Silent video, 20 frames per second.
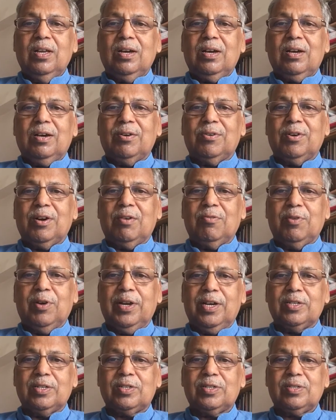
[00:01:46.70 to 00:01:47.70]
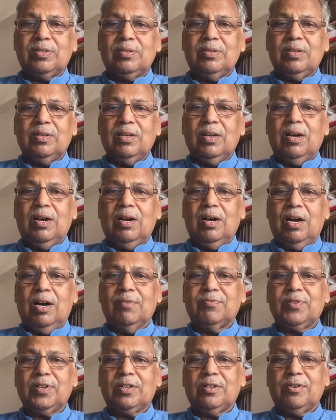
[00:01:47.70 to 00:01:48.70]
coronavirus.
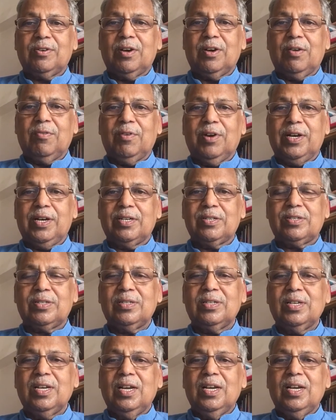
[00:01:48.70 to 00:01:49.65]
After coronavirus,